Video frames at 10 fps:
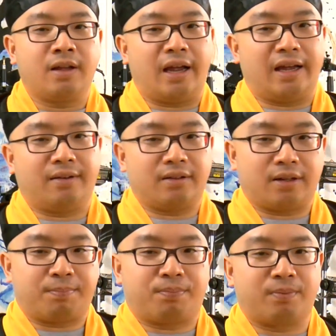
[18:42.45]
And
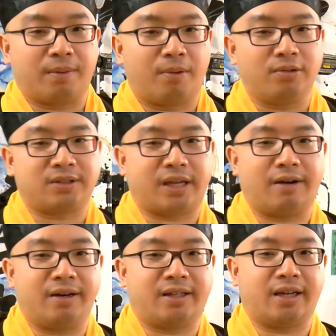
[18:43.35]
the most
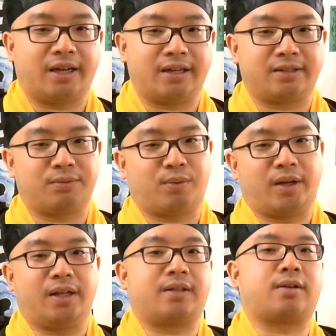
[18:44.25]
scary thing is
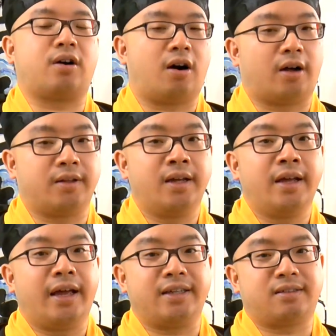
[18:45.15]
when it's gone,
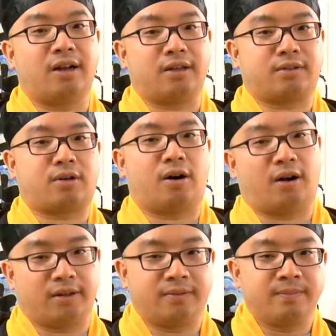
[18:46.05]
it's not
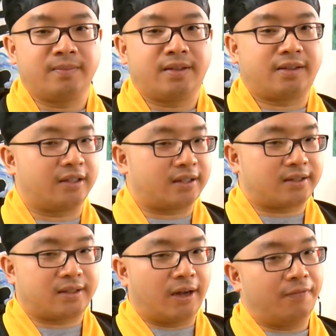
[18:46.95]
gone. The
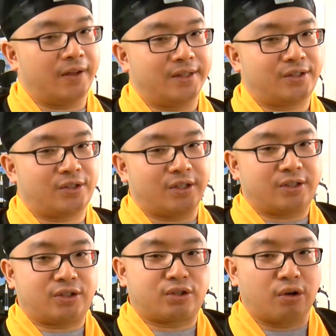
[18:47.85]
stuff is
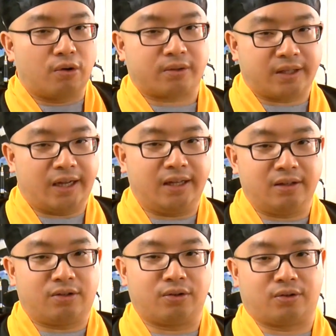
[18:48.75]
just soaked
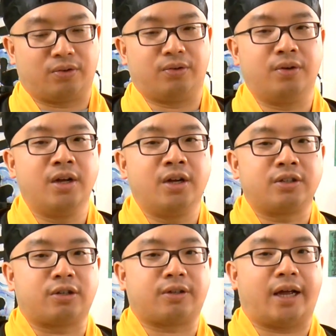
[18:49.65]
into you
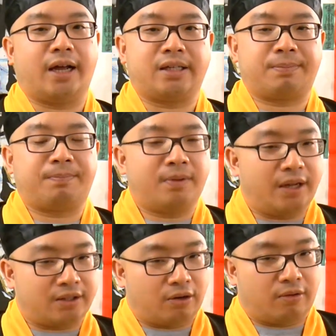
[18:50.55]
so that
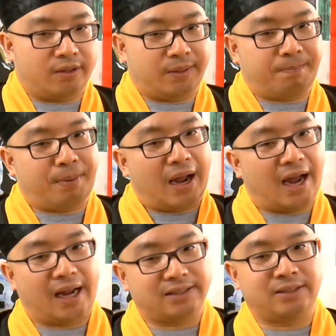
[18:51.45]
it's already
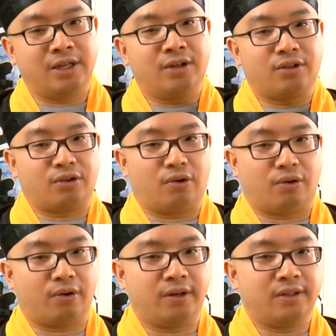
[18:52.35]
past
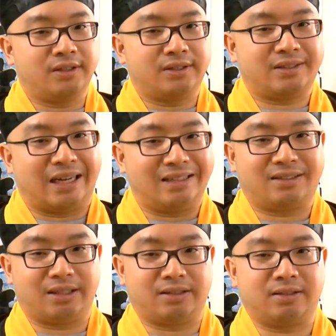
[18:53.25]
your
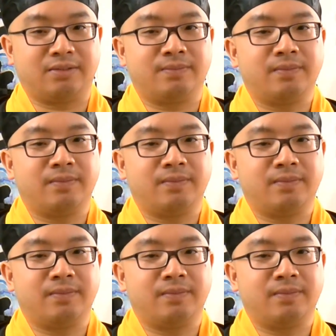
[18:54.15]
senses.